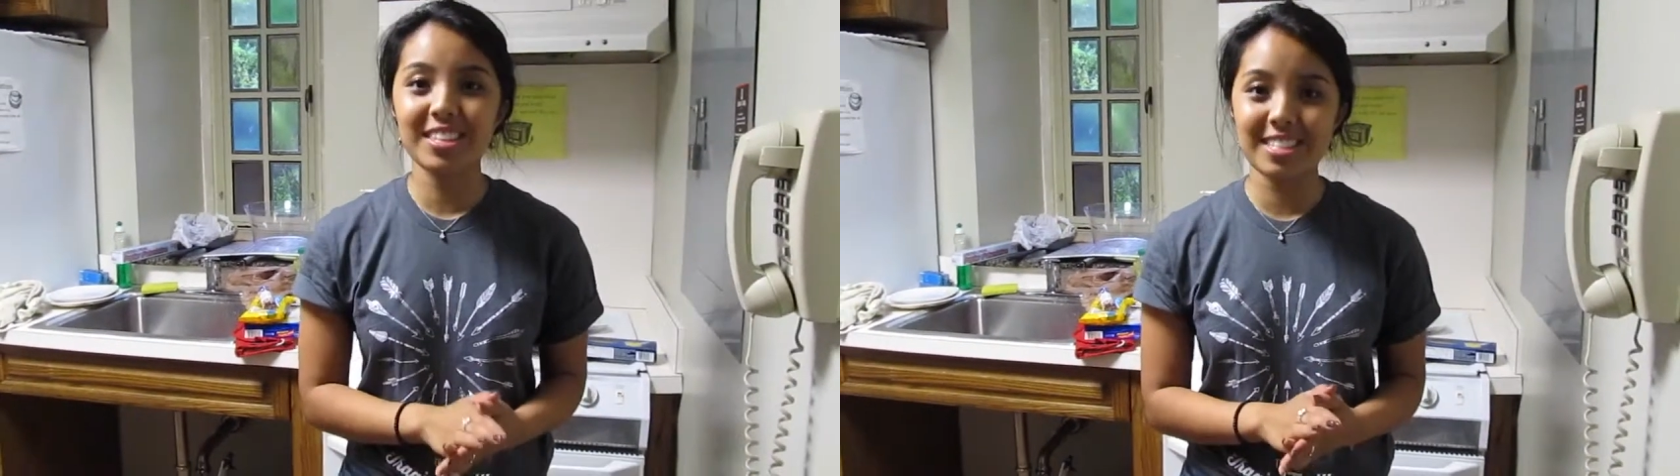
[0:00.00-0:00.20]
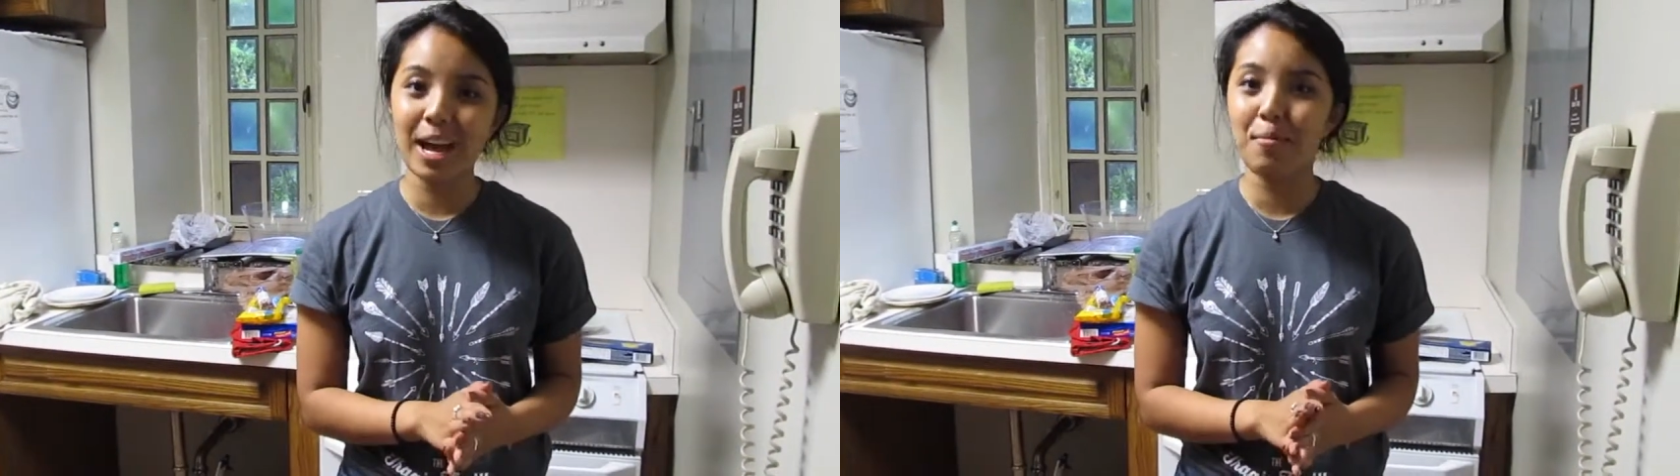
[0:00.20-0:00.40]

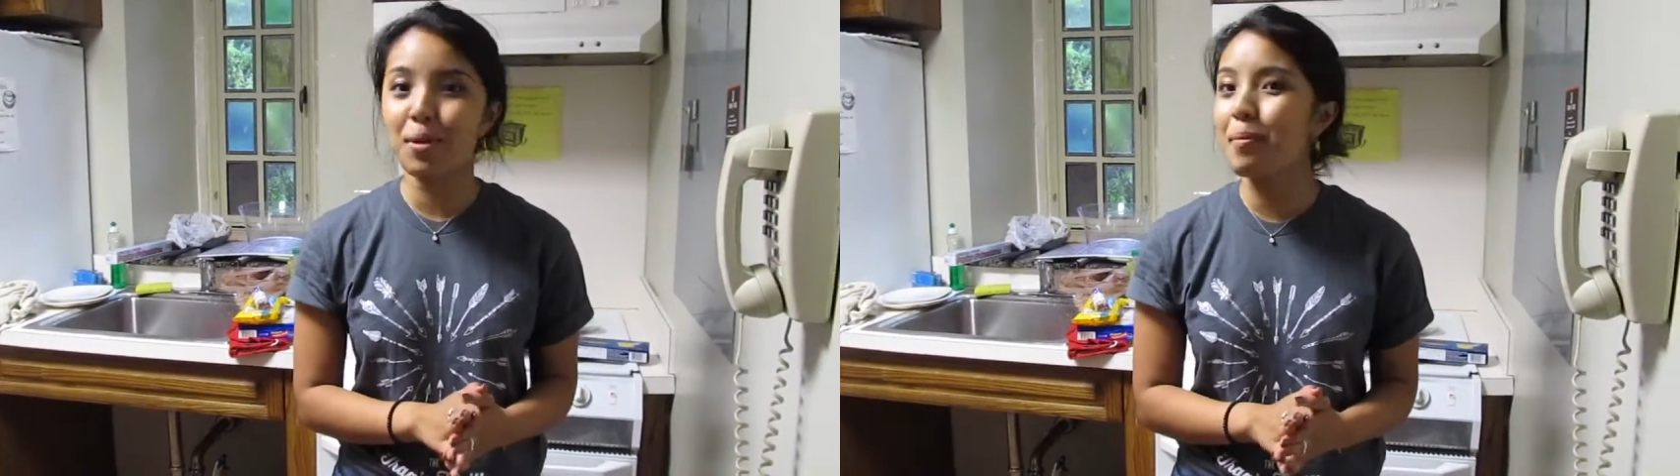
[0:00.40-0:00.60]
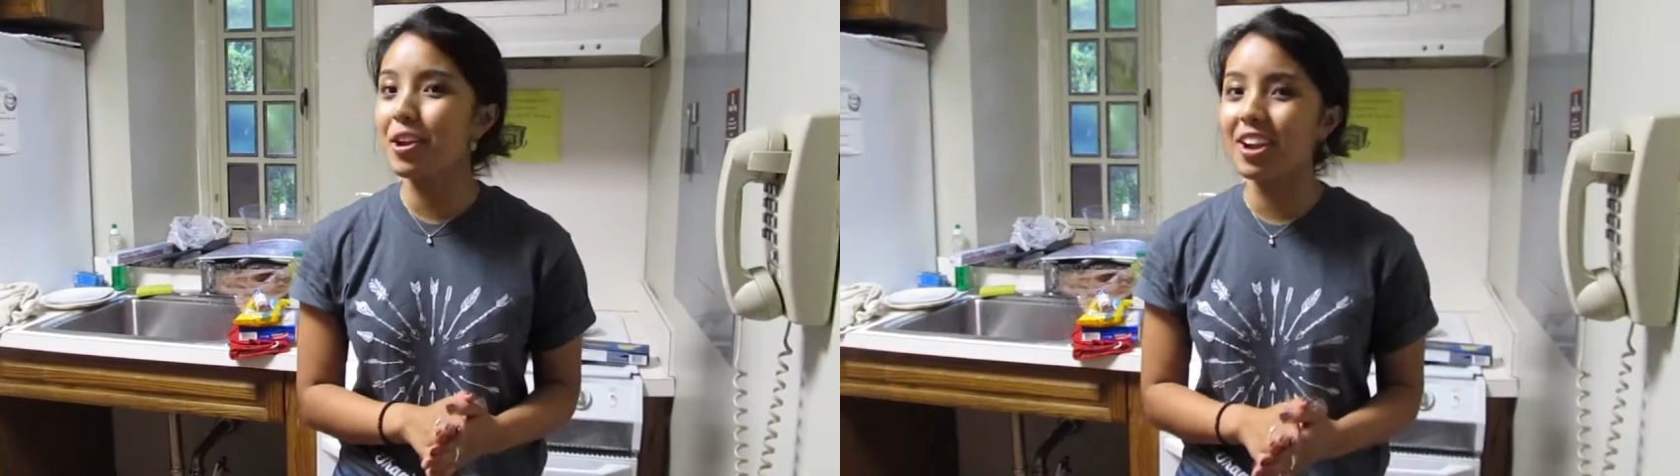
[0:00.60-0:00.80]
This time
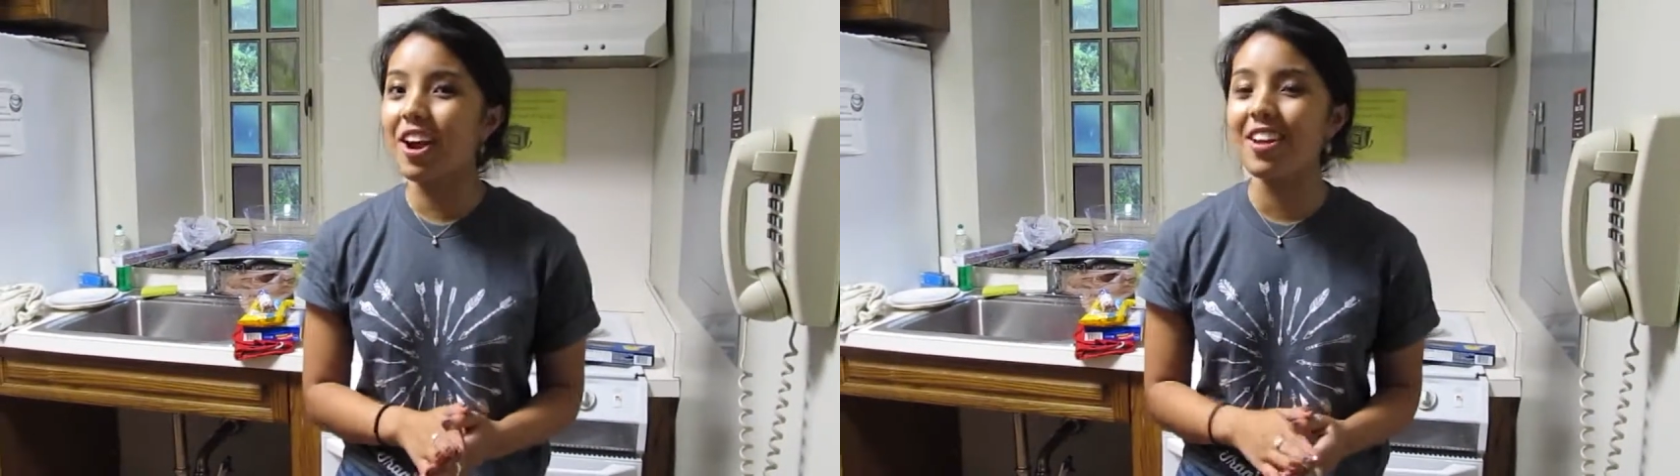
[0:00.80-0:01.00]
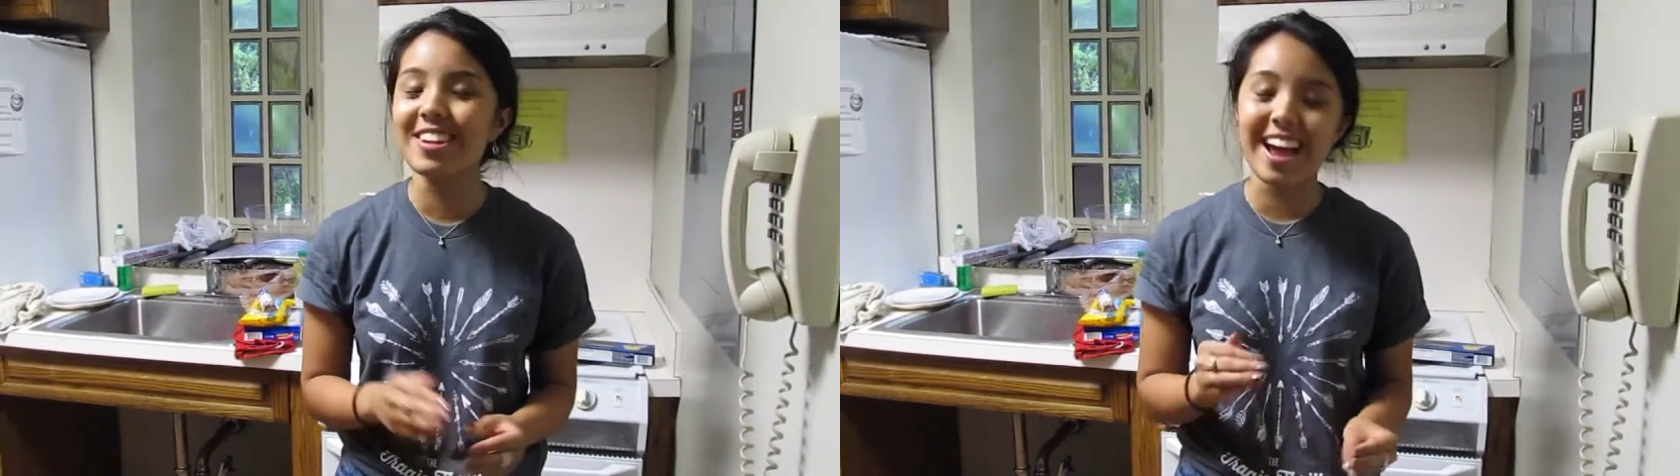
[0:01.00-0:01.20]
we're putting
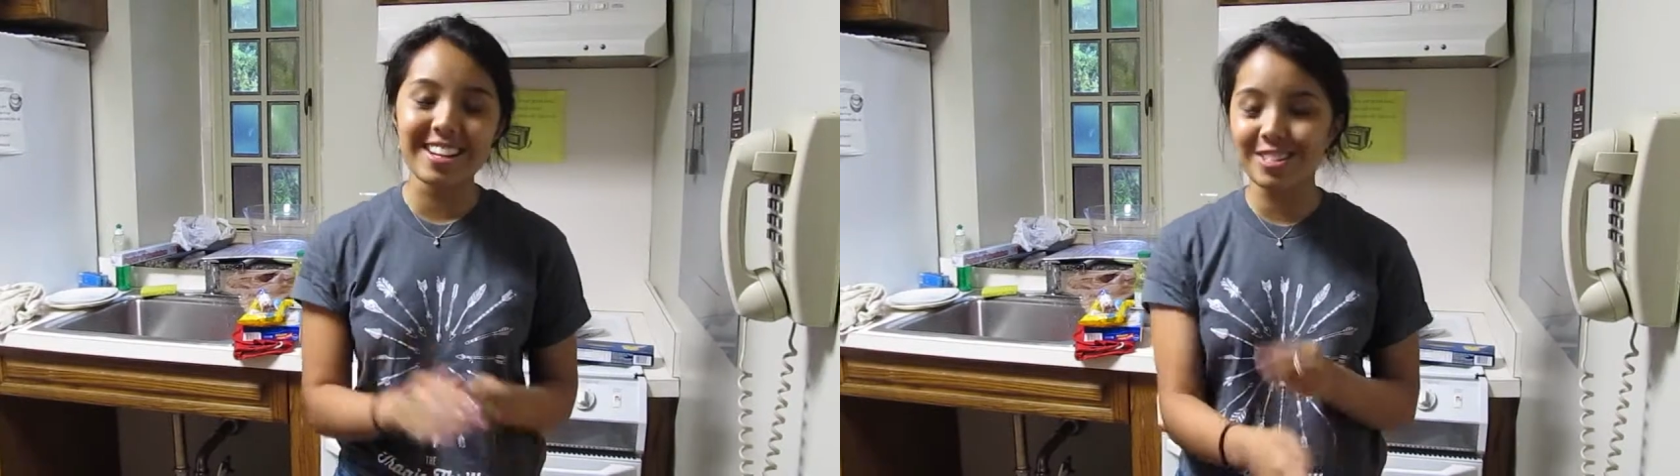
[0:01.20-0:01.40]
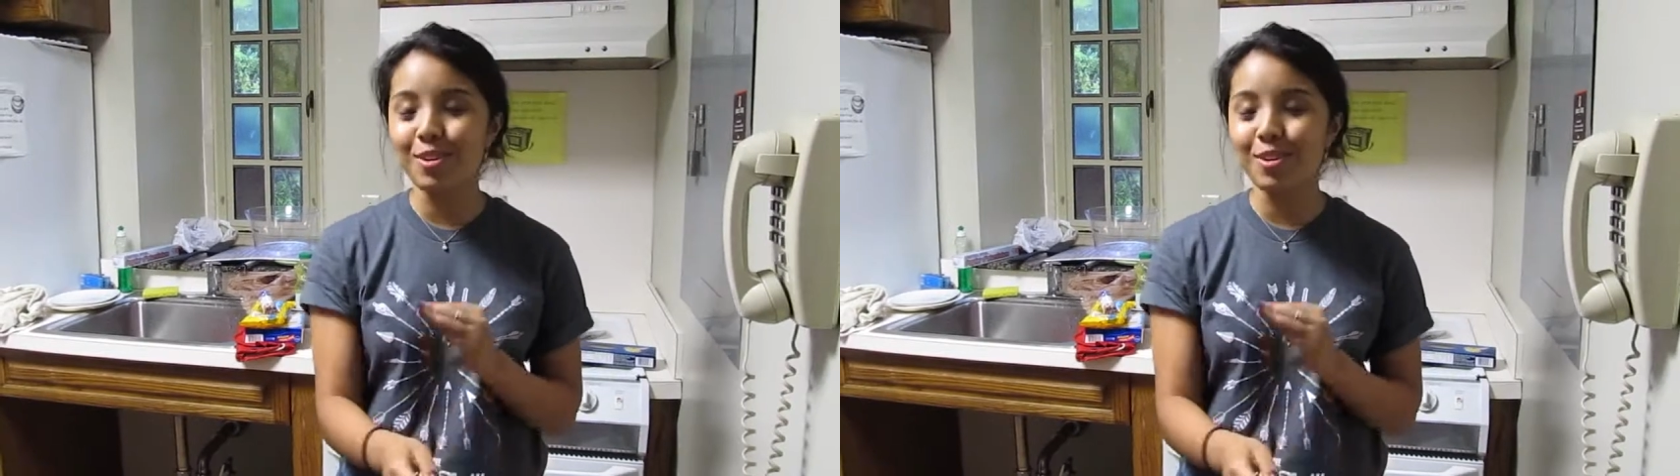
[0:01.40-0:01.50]
our nice